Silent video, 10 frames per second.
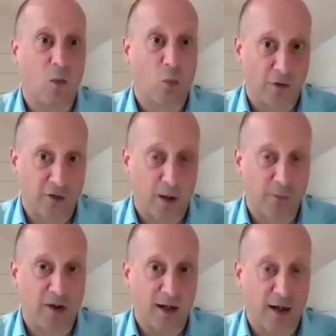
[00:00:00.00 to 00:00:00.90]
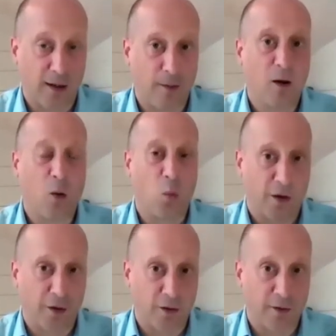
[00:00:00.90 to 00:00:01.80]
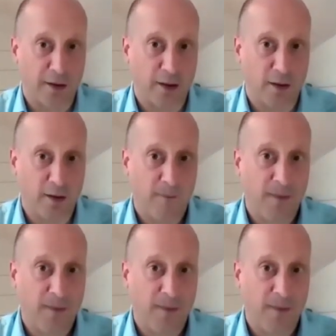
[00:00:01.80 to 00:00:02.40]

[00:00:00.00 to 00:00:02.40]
one time to get in, one career.